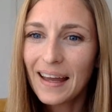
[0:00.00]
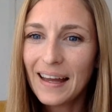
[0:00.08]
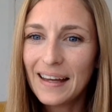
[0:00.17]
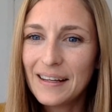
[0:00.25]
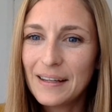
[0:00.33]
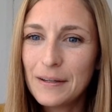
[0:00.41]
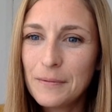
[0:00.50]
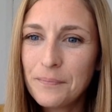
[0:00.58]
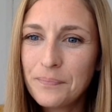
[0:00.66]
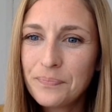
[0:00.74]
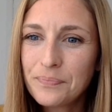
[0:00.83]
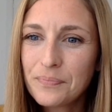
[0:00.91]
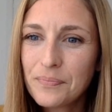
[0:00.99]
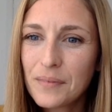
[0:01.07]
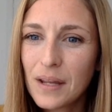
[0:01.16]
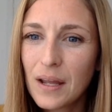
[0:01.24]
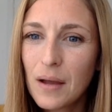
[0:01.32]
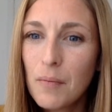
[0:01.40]

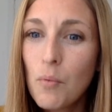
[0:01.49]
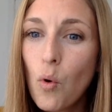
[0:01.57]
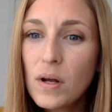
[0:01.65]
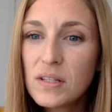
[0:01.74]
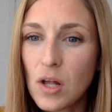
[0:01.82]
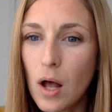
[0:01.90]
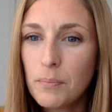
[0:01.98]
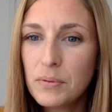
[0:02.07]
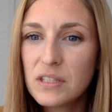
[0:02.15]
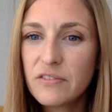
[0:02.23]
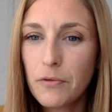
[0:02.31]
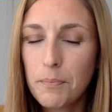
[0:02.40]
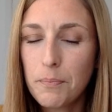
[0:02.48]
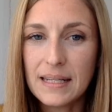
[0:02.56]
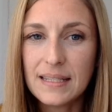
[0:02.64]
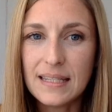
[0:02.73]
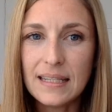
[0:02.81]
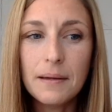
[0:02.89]
More examples for
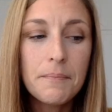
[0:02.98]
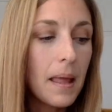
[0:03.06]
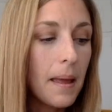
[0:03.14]
petty.